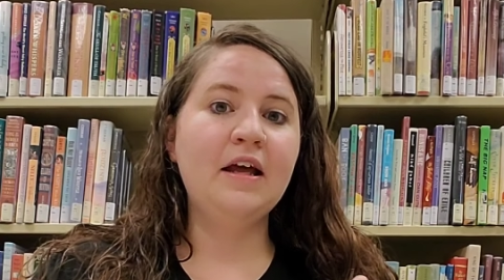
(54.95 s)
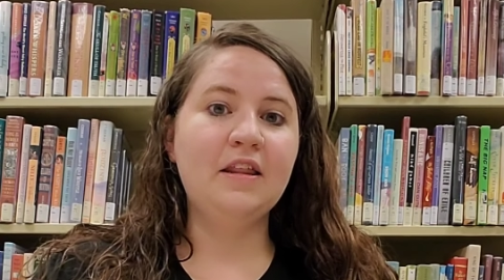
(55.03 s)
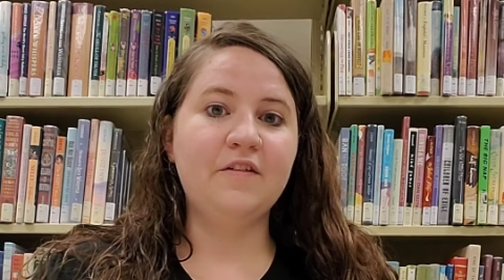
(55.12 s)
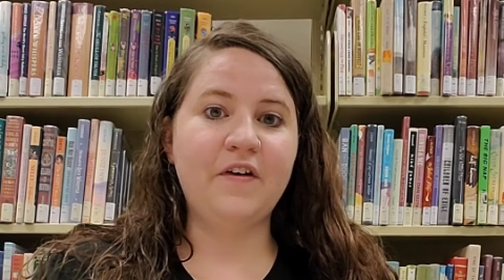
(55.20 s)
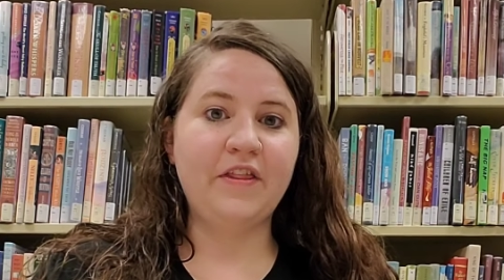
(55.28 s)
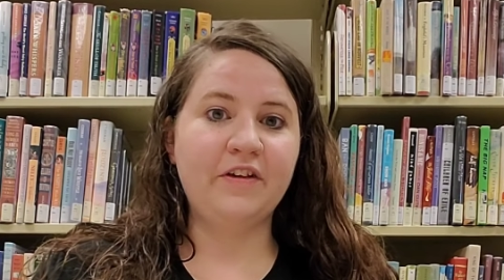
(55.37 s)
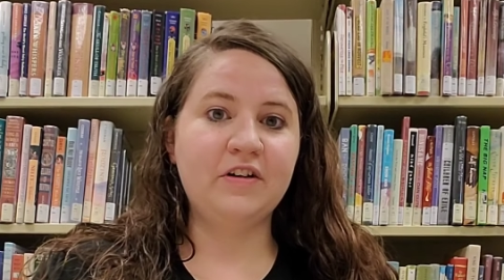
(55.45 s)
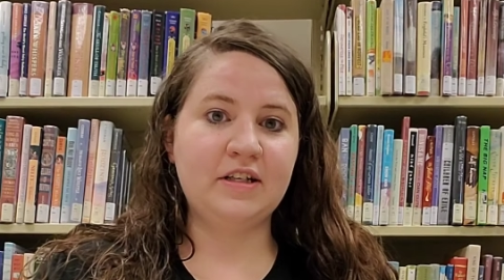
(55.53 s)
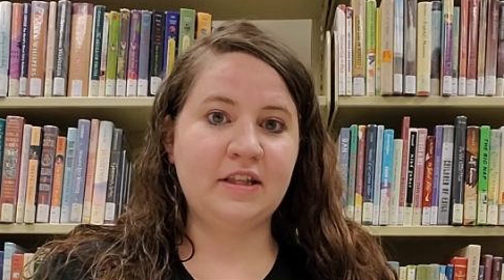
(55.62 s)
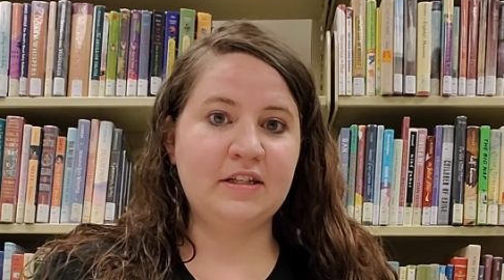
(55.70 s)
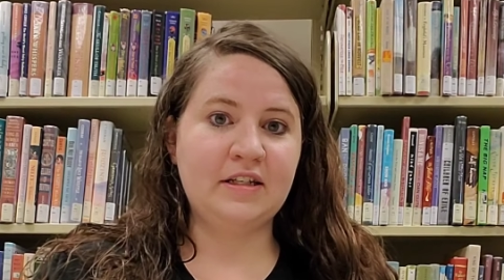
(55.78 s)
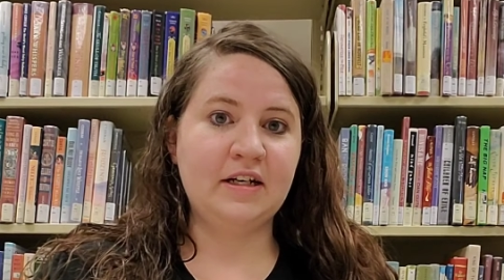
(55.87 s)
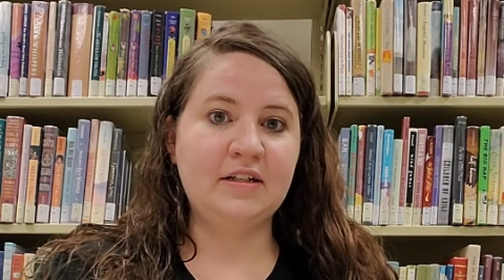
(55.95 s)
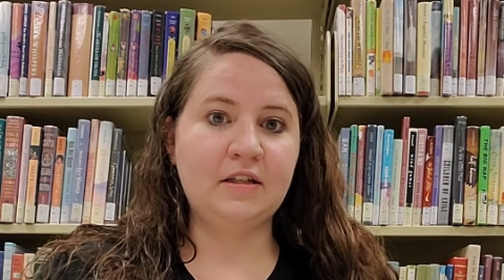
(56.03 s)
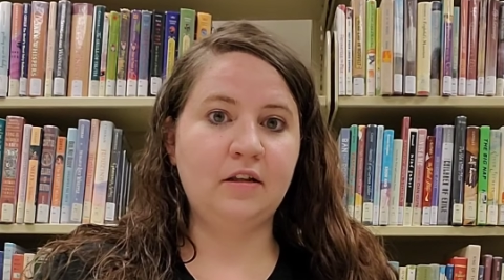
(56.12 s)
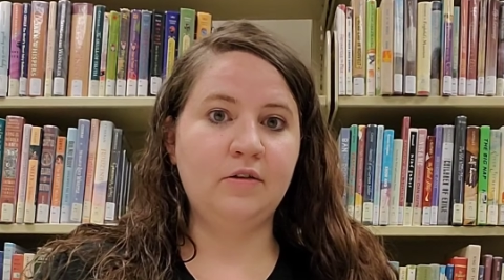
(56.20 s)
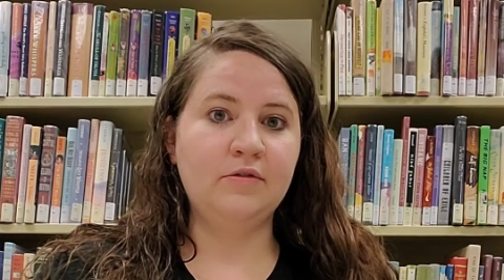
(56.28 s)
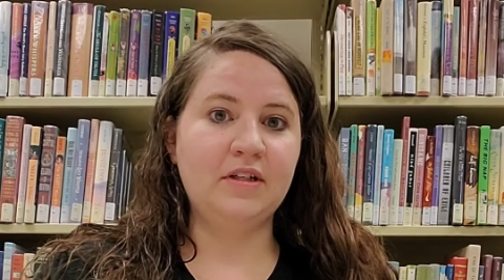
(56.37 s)
the feathers and the sticks
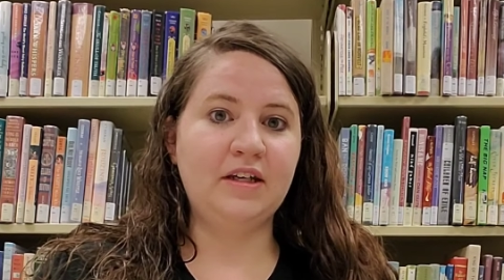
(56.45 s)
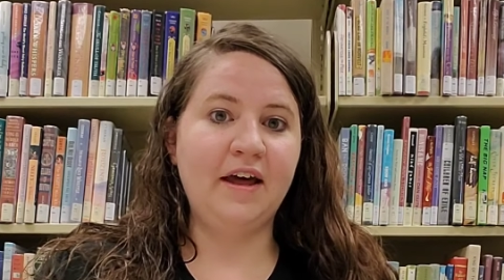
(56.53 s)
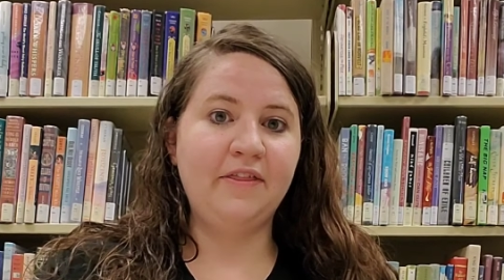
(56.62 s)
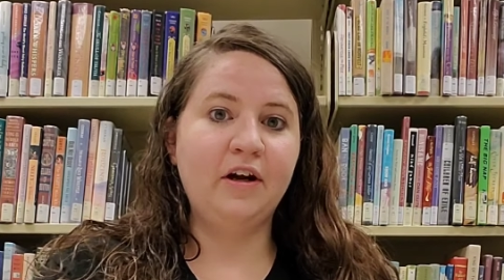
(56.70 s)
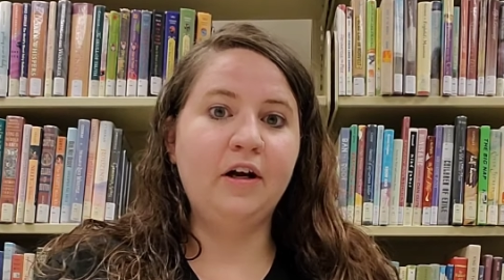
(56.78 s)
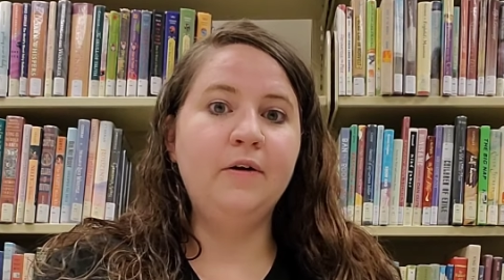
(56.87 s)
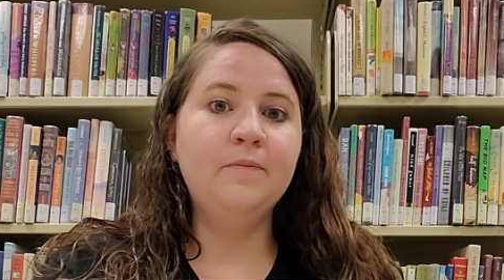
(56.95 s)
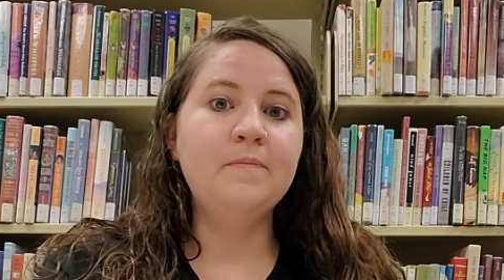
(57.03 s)
glued together.